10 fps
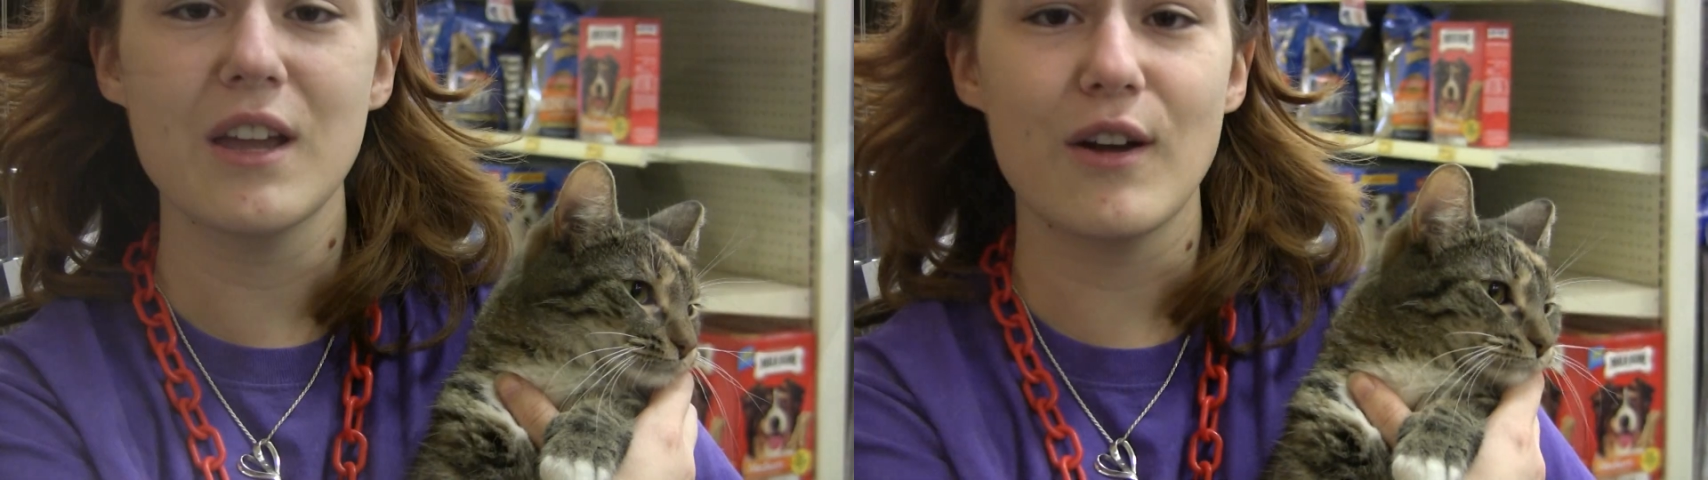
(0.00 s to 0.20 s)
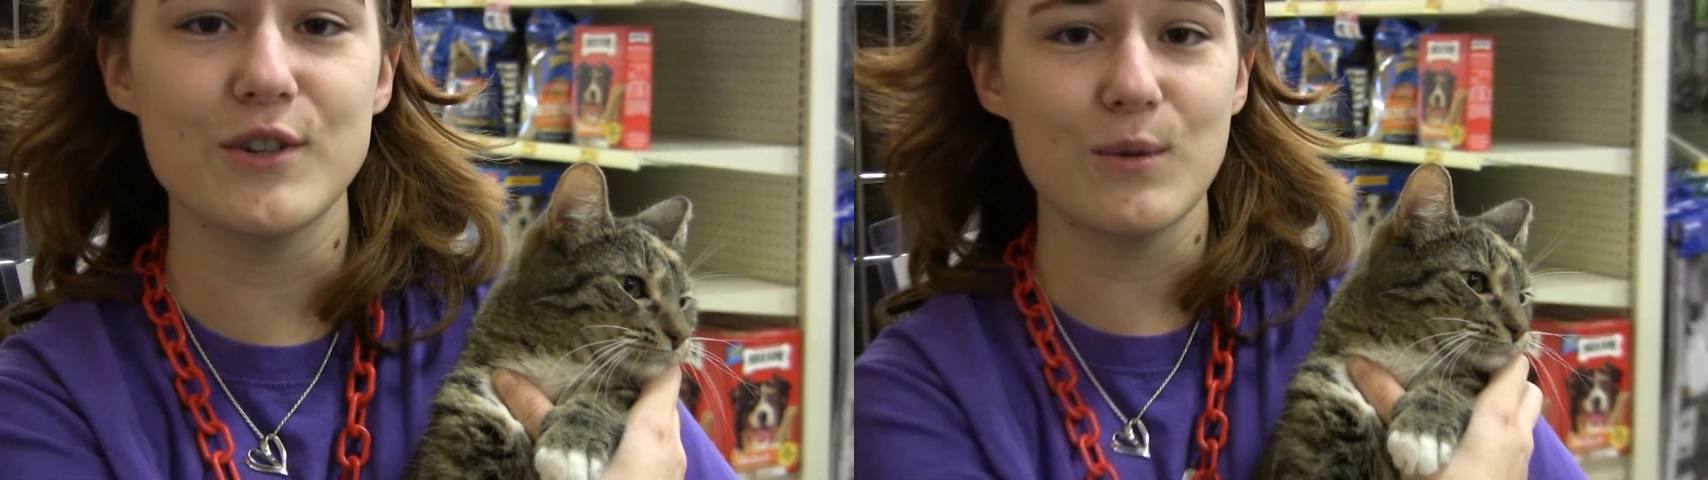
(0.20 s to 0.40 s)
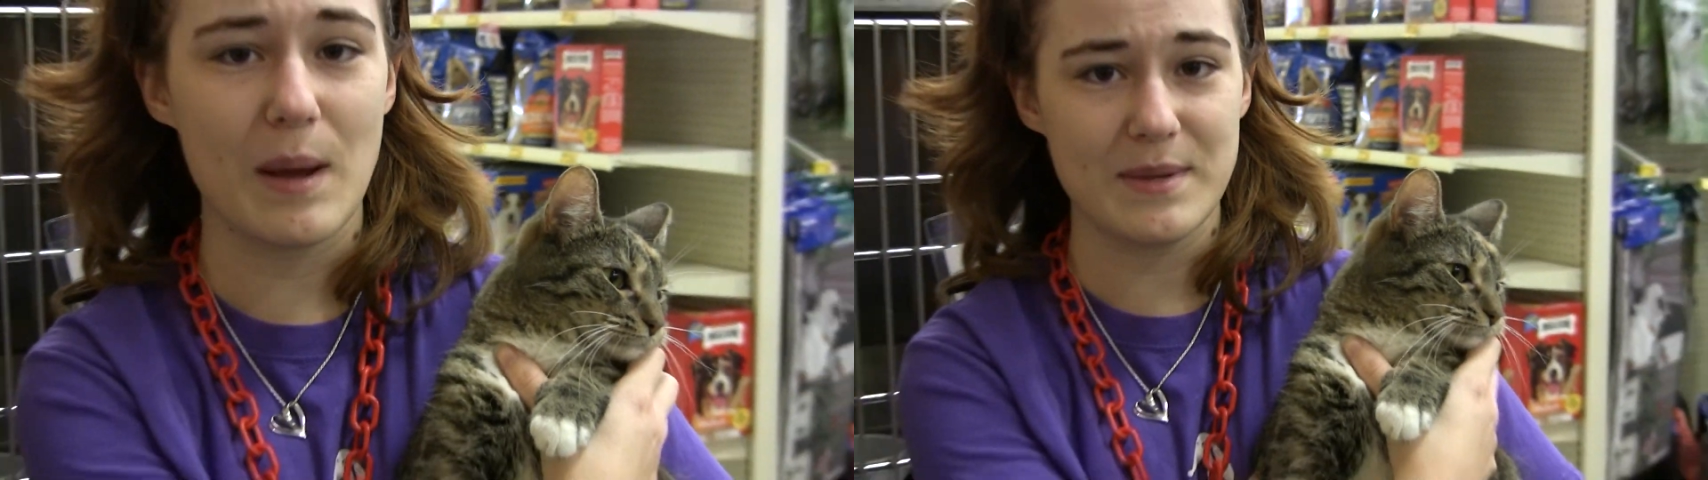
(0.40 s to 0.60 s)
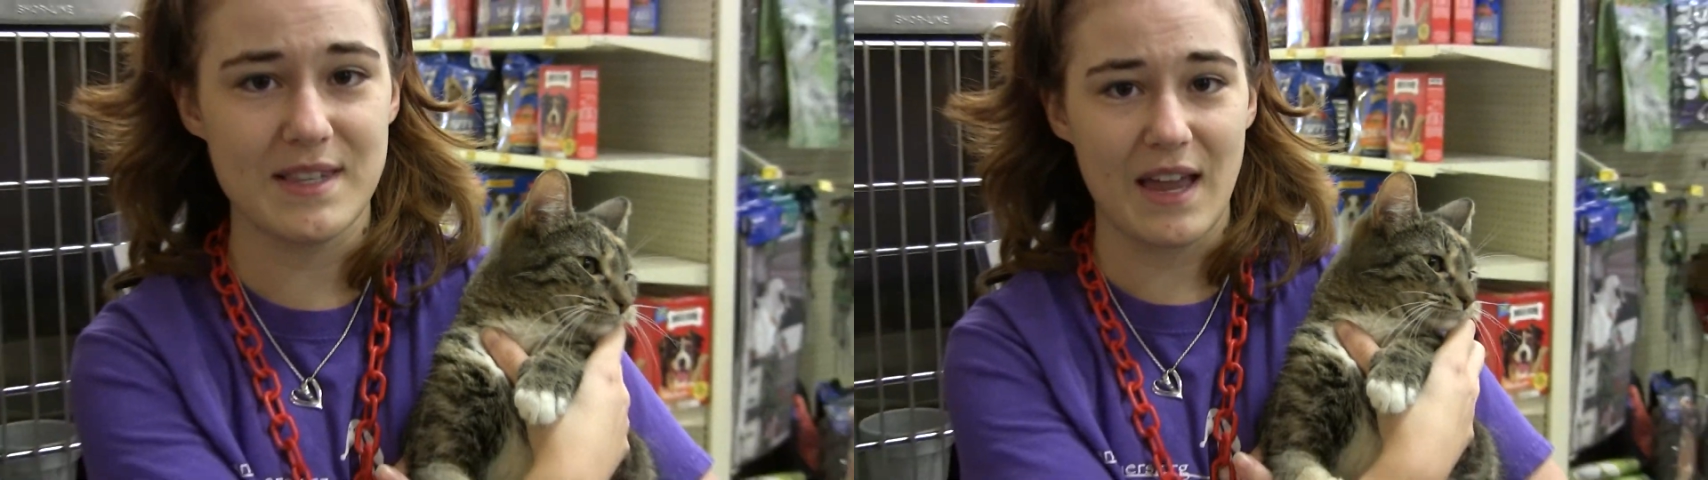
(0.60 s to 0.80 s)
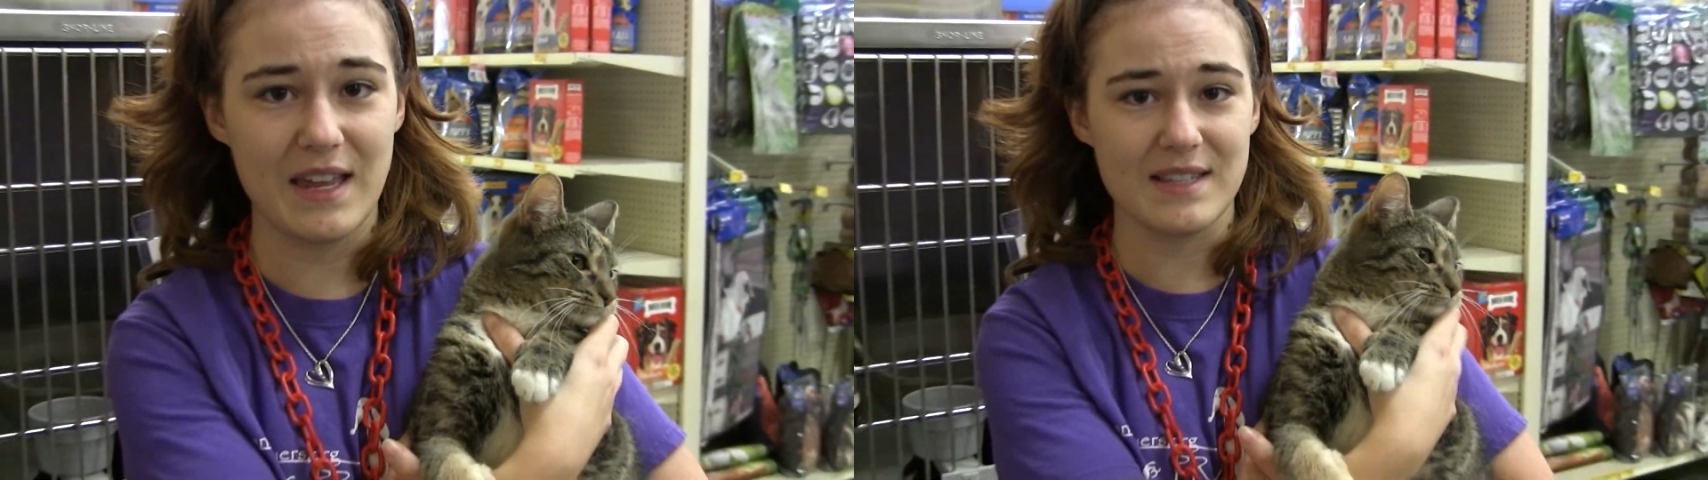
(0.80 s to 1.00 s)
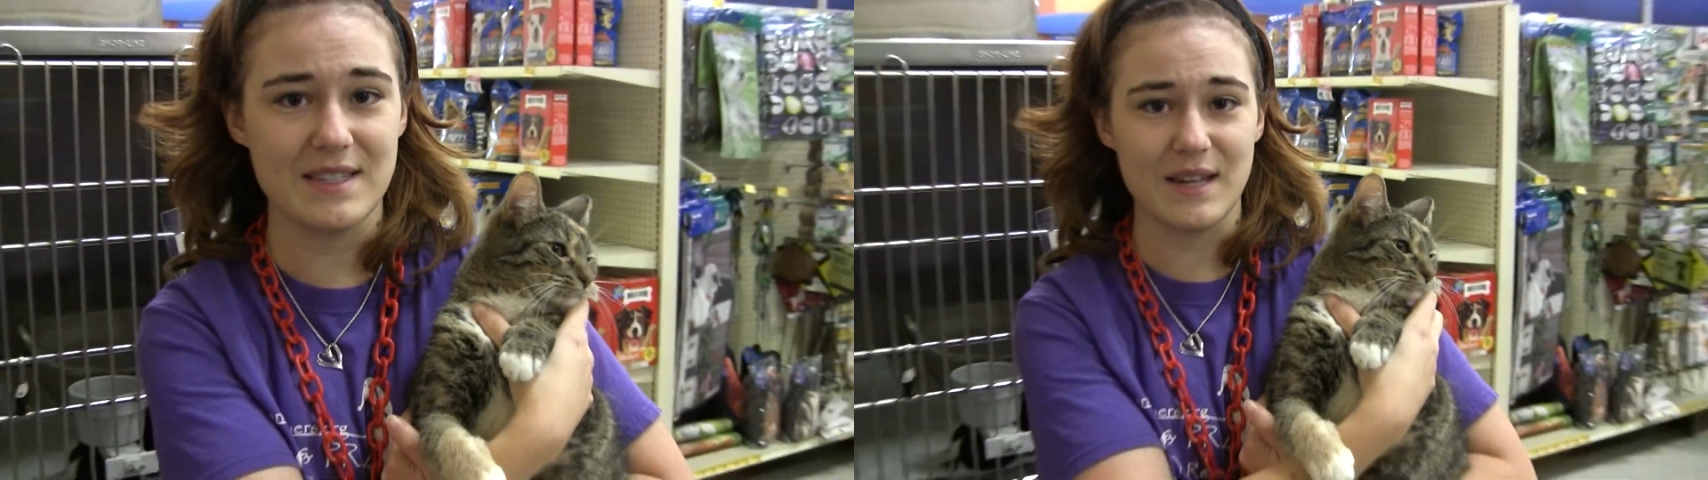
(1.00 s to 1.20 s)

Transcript: can go to our website, it's